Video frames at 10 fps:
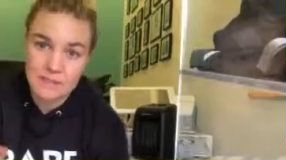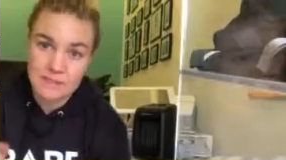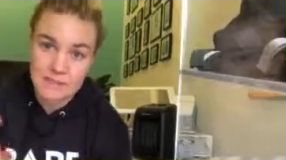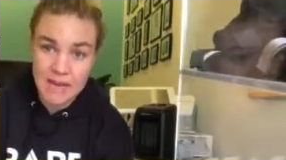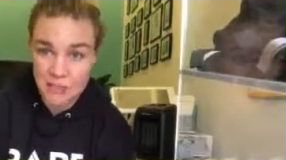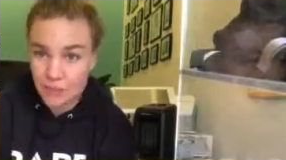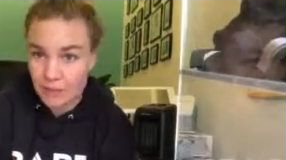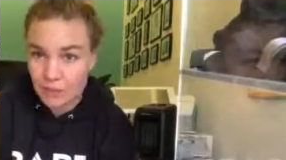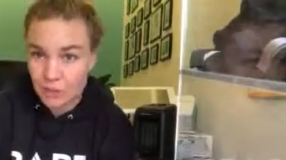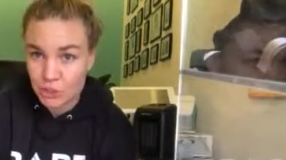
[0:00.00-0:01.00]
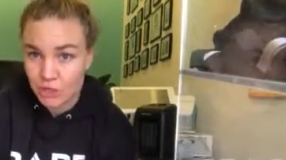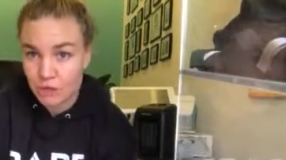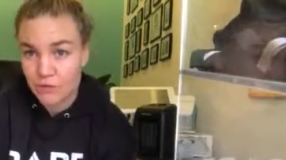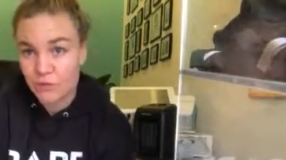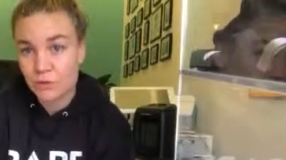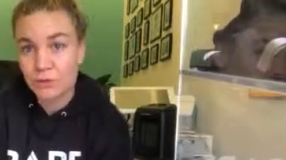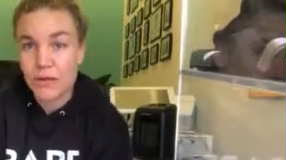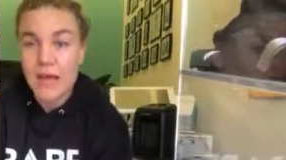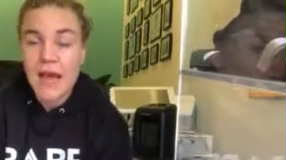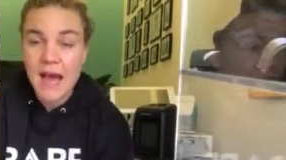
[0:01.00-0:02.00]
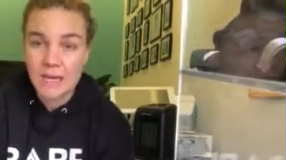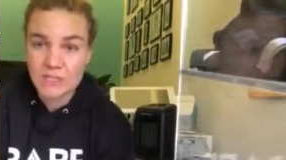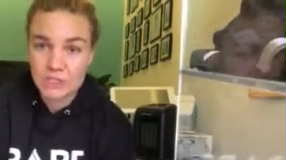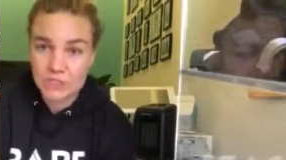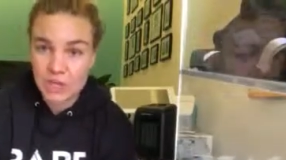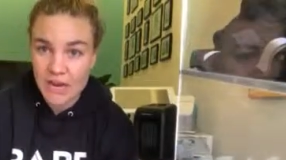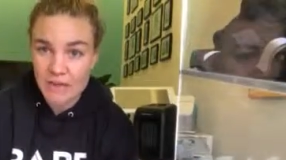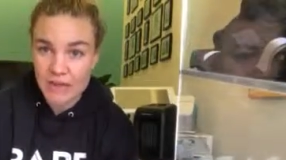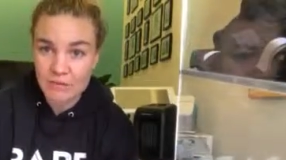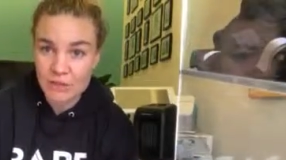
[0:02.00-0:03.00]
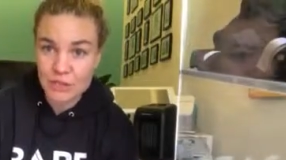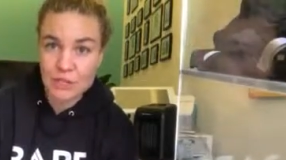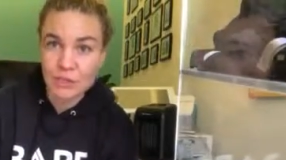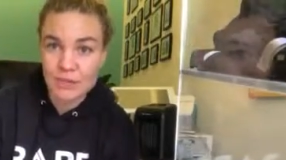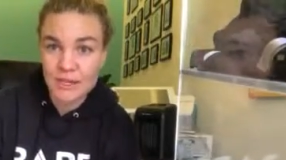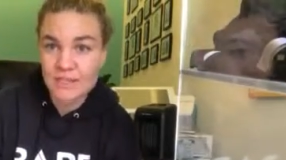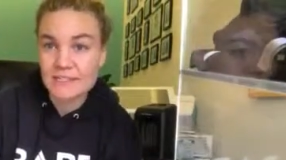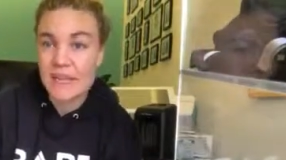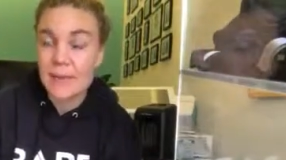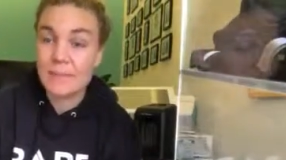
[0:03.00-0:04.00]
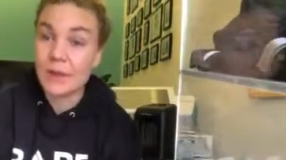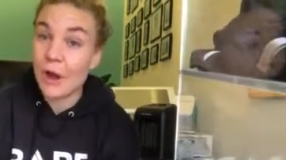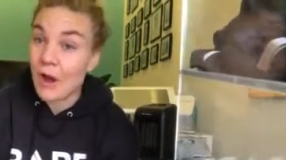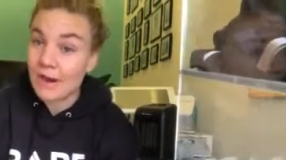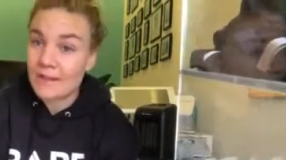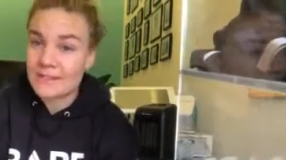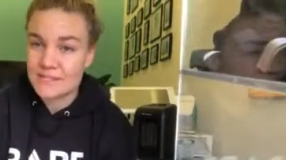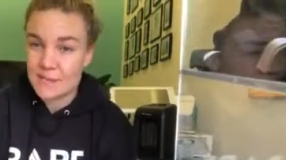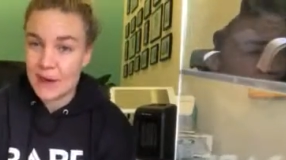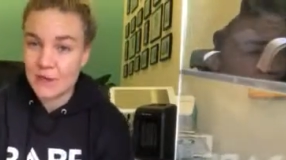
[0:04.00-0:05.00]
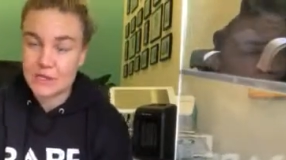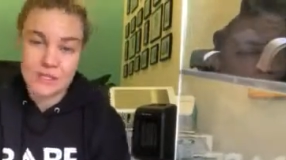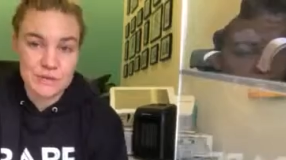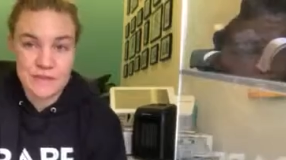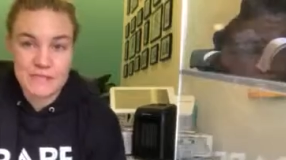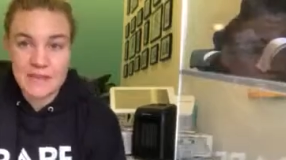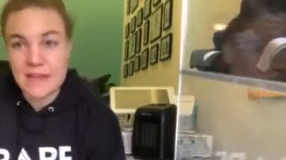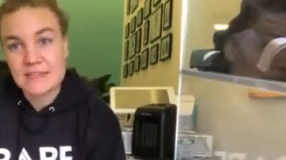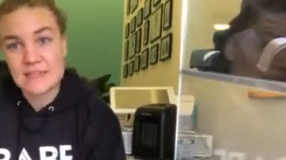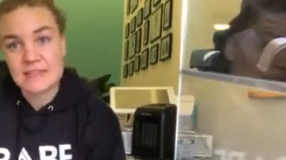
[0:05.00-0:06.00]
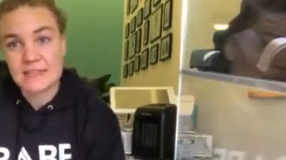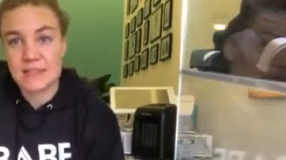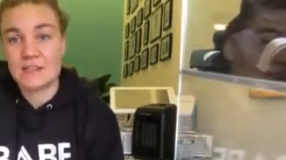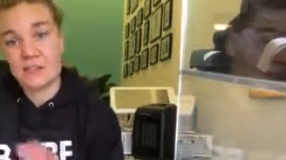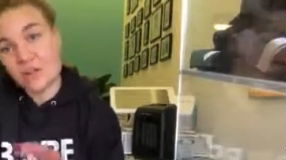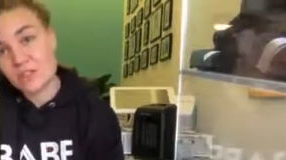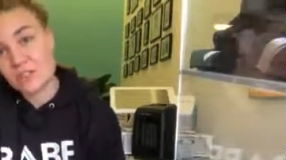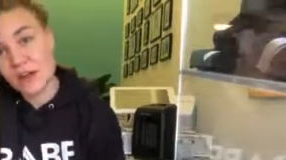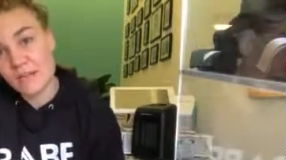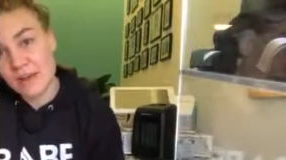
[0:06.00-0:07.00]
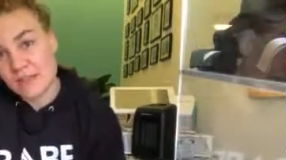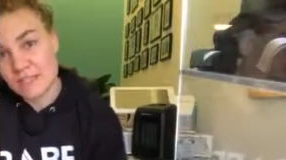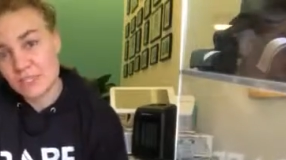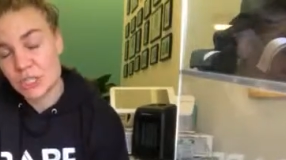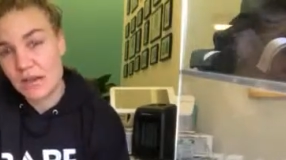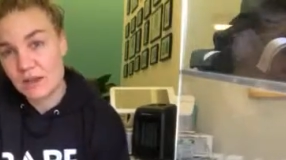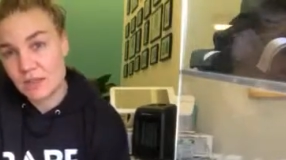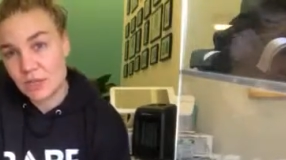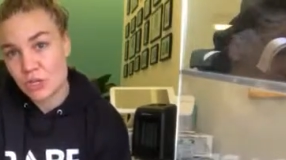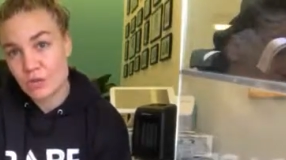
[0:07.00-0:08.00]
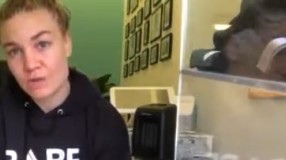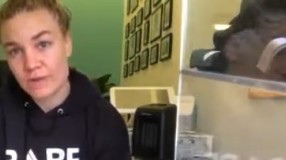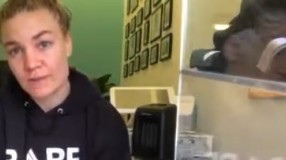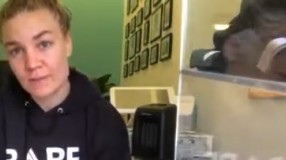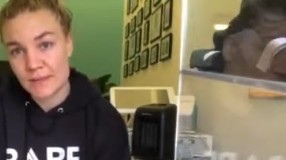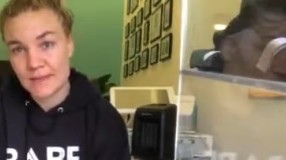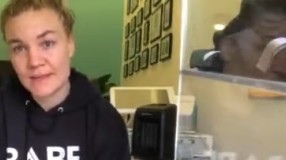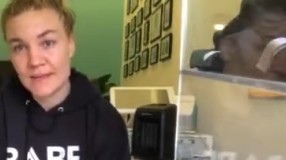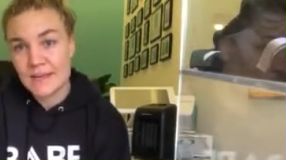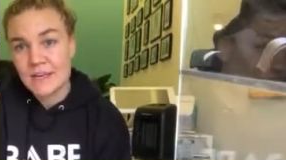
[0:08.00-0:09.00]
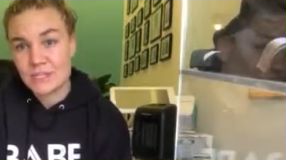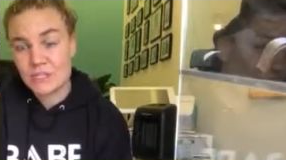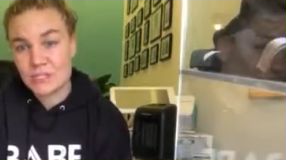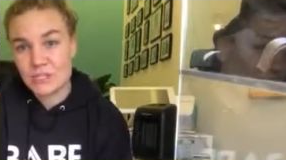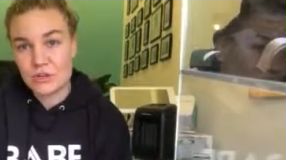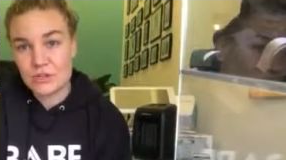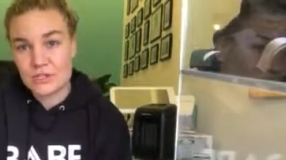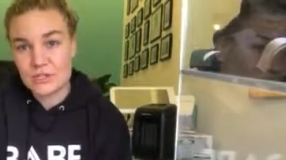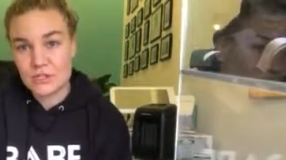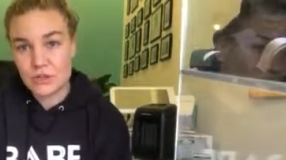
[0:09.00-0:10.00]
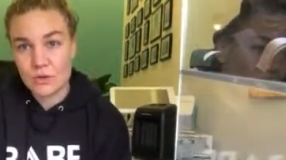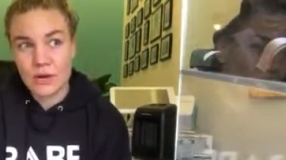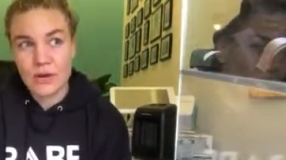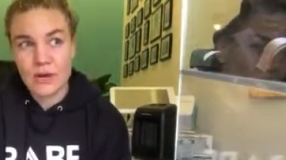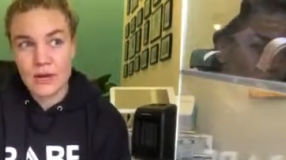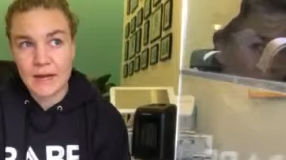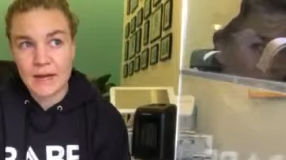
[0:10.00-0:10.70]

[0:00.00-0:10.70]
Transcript: means actually measuring your food, actually tracking everything you eat, being honest about your serving sizes, and as long as all of that's in check, then you can begin to decrease your